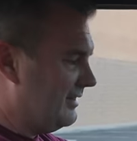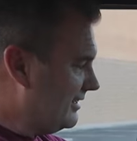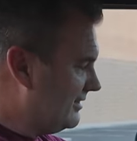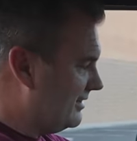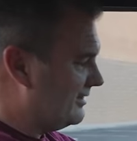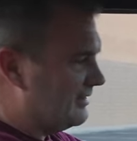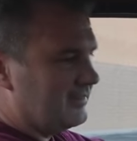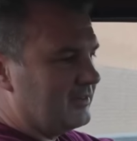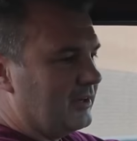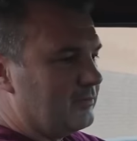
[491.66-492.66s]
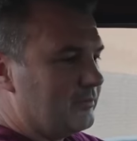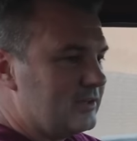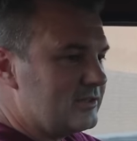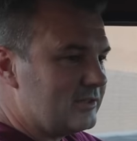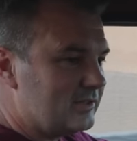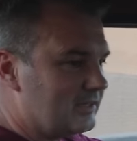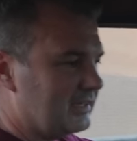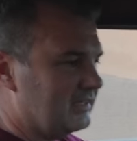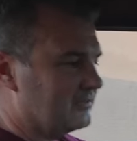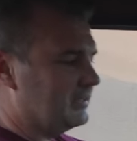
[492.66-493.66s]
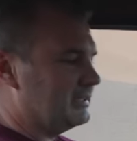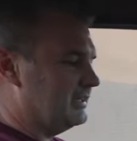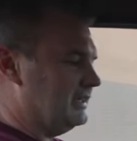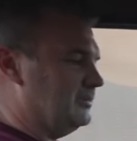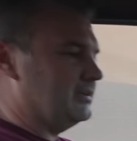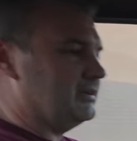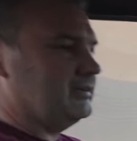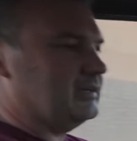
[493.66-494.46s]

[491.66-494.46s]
This is as original looking as we could keep it.